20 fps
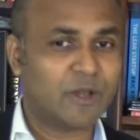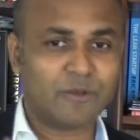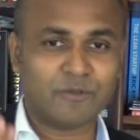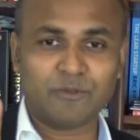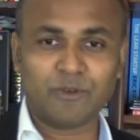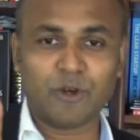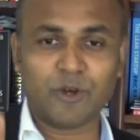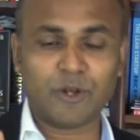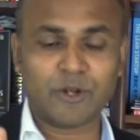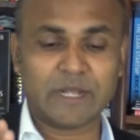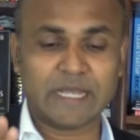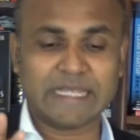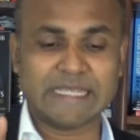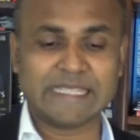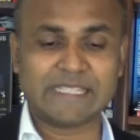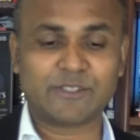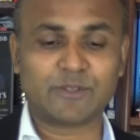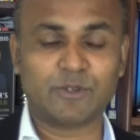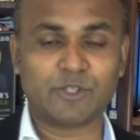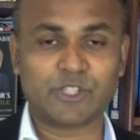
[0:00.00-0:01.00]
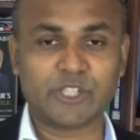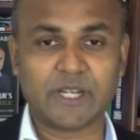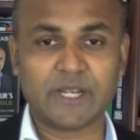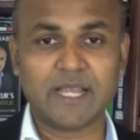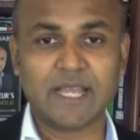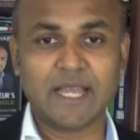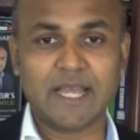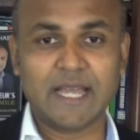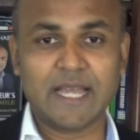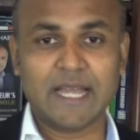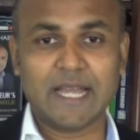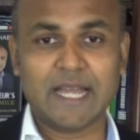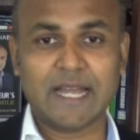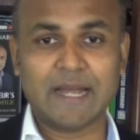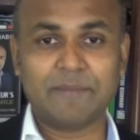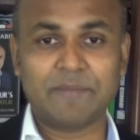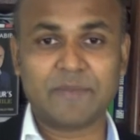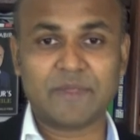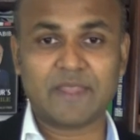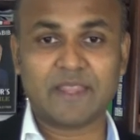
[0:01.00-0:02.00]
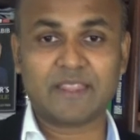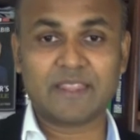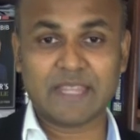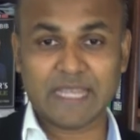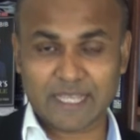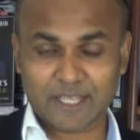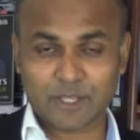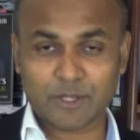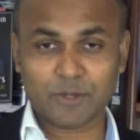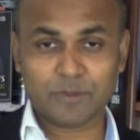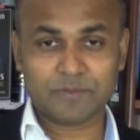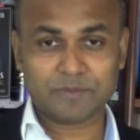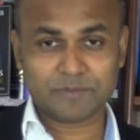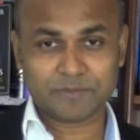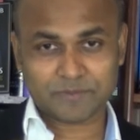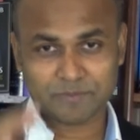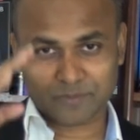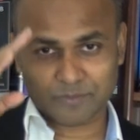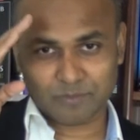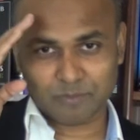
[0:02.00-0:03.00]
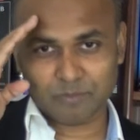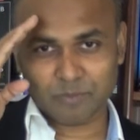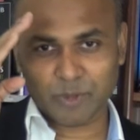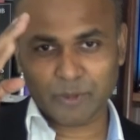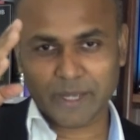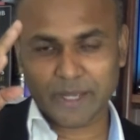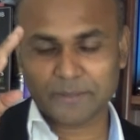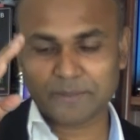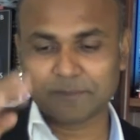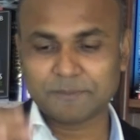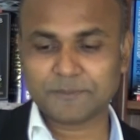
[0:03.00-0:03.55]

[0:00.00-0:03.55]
for each question. Thank you. Bye-bye.